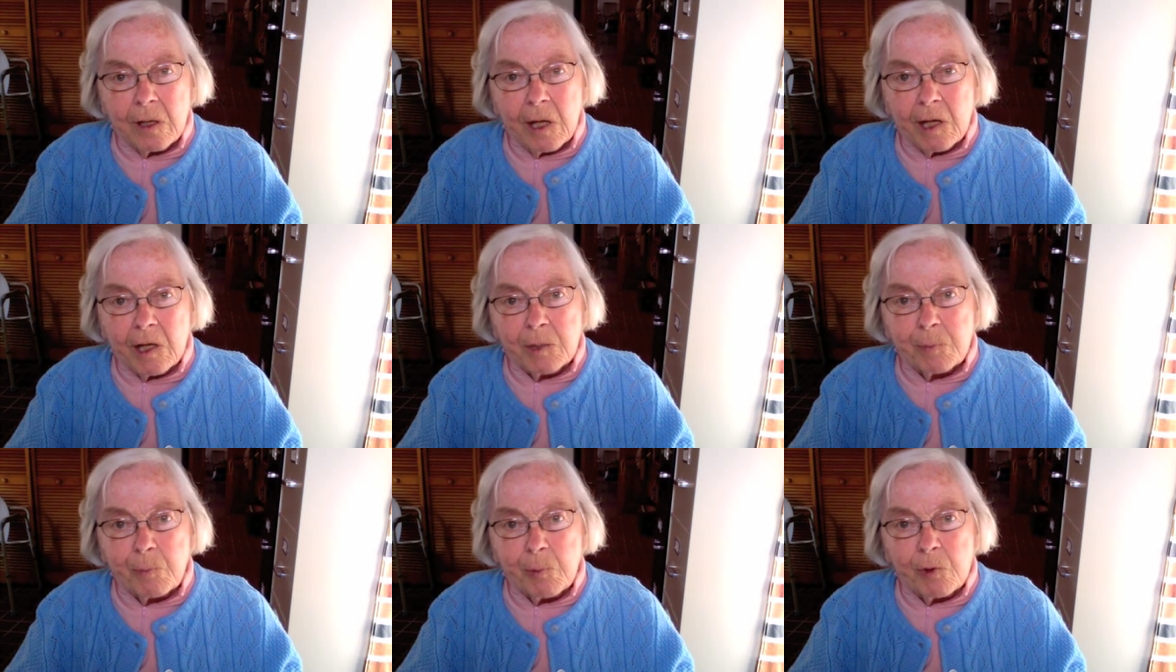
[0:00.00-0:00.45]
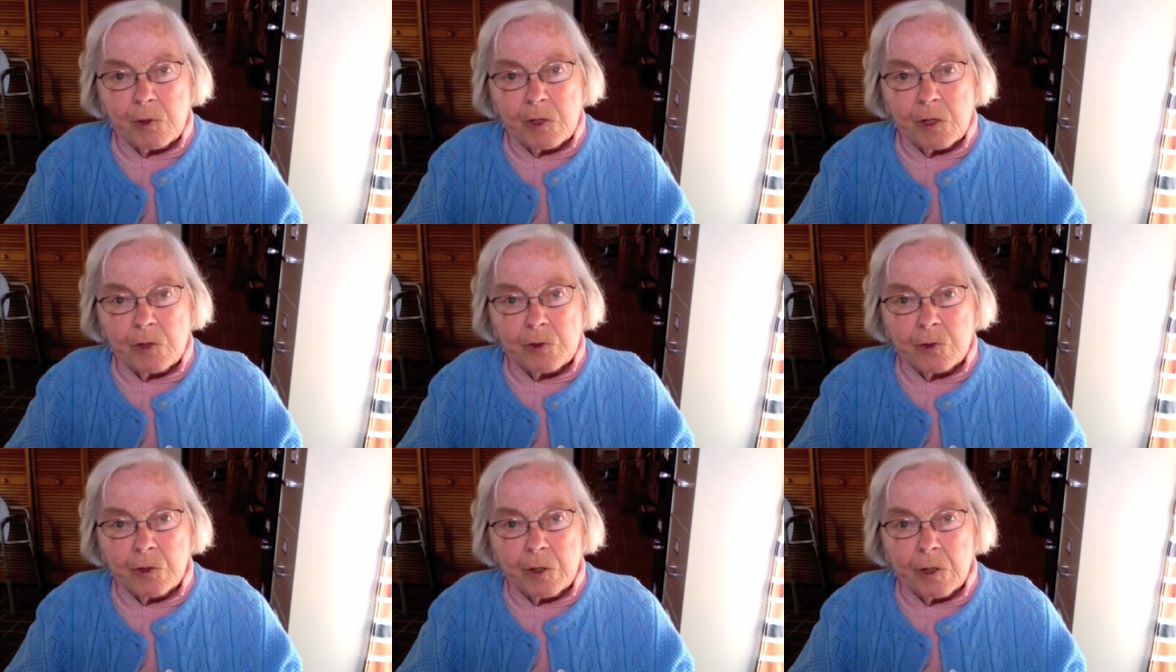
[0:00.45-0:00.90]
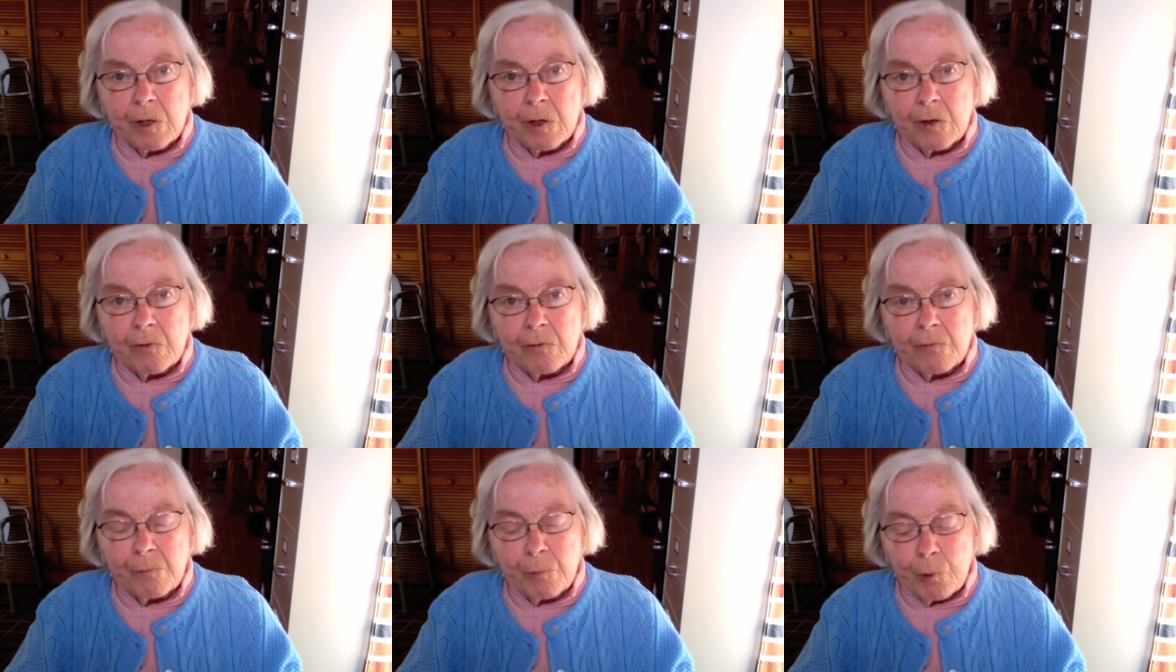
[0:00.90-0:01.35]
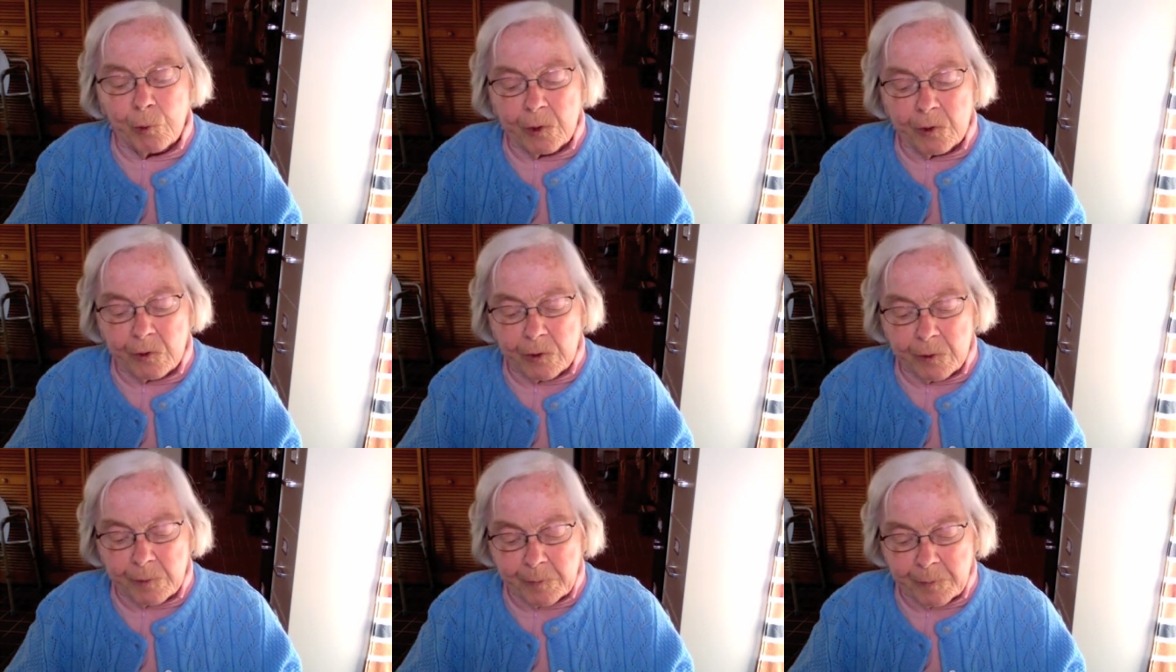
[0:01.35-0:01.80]
exposition of
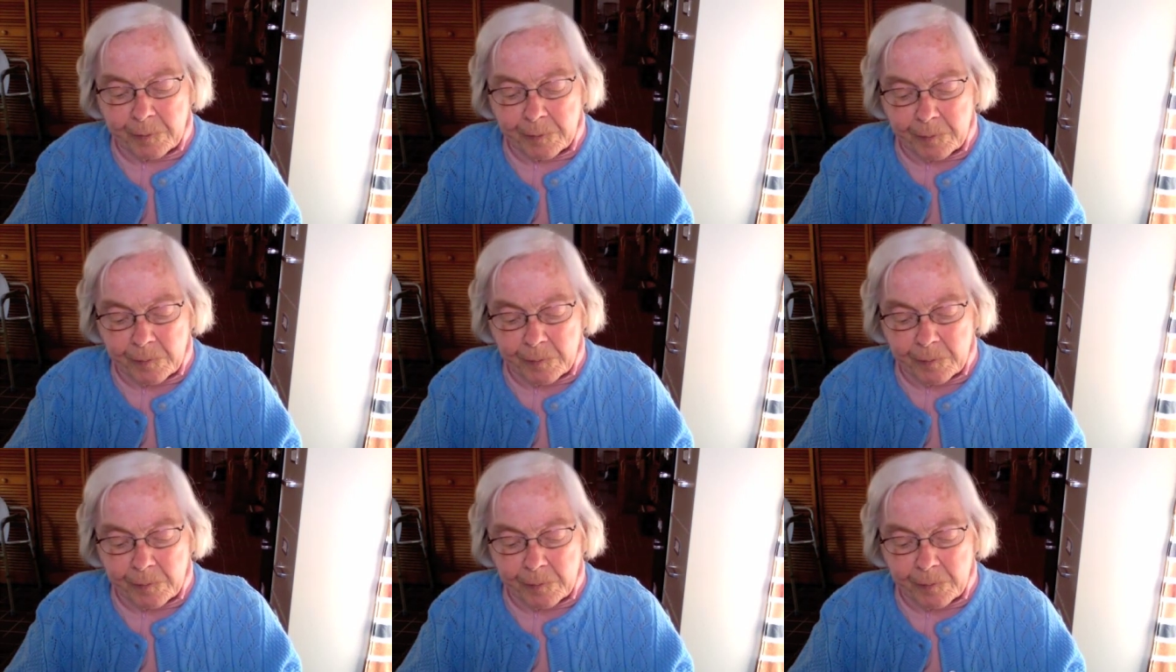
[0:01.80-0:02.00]
Buddhism.